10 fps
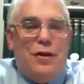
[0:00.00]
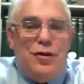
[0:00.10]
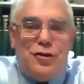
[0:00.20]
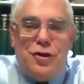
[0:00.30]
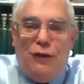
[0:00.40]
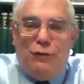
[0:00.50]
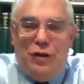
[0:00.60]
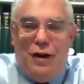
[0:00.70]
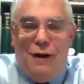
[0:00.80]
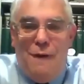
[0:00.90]
your shelf
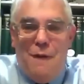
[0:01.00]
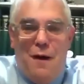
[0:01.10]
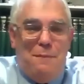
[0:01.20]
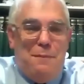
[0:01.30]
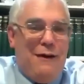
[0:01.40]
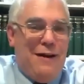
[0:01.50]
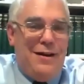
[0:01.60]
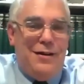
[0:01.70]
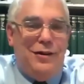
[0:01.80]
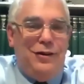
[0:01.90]
there about
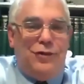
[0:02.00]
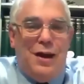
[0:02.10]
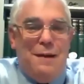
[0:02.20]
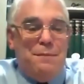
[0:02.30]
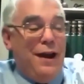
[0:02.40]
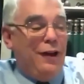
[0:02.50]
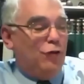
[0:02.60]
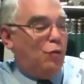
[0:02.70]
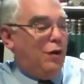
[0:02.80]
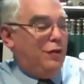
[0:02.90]
any of these campaigns
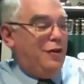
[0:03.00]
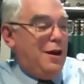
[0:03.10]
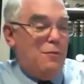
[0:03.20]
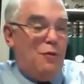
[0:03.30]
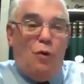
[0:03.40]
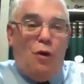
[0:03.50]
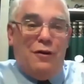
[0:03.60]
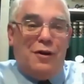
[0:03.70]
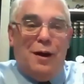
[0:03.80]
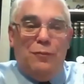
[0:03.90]
where the name of Warren
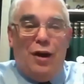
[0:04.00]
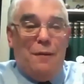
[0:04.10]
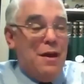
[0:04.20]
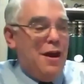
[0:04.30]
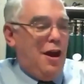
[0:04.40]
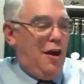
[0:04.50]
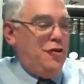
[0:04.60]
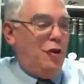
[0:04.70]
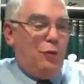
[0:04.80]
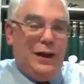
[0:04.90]
comes up, and
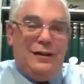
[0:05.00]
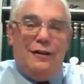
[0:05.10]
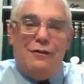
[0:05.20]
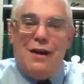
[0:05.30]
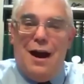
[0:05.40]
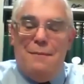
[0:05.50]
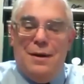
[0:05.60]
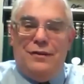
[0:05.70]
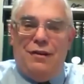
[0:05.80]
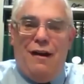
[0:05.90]
you'll read little
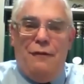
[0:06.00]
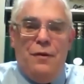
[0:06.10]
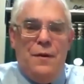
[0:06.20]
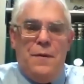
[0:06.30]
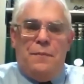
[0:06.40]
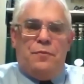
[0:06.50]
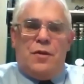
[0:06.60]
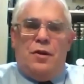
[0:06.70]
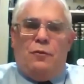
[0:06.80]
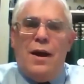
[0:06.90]
comments of,
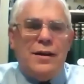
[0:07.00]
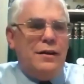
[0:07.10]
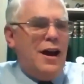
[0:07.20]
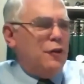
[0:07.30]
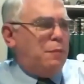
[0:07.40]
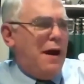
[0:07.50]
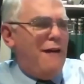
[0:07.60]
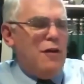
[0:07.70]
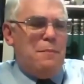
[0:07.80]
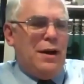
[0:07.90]
recognized by
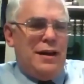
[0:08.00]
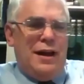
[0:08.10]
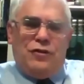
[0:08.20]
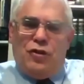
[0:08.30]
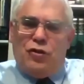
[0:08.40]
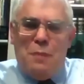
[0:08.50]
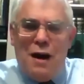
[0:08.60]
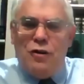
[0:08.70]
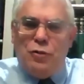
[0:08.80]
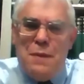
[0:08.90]
everybody as the
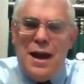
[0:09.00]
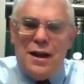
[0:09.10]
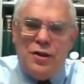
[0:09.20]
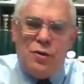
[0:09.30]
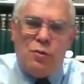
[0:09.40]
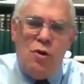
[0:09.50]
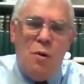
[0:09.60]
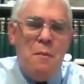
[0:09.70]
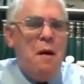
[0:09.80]
smartest man in the room,